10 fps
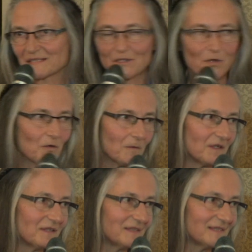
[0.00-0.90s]

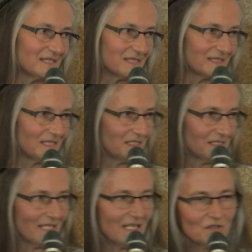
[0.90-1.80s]
So this
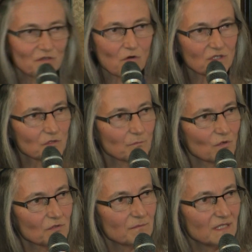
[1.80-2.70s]
state doctor
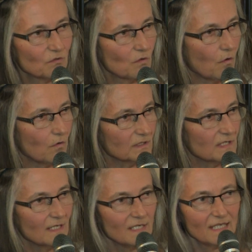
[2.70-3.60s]
brought me to
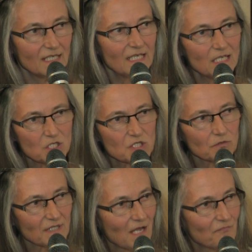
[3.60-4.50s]
court. He
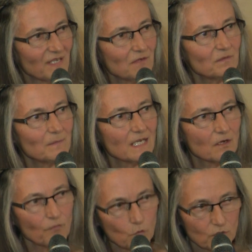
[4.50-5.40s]
should have given
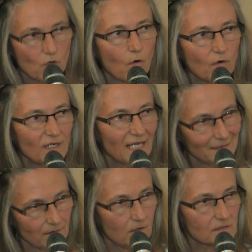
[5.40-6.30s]
me a phone call
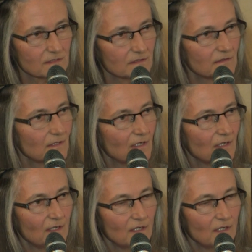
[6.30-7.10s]
and asked,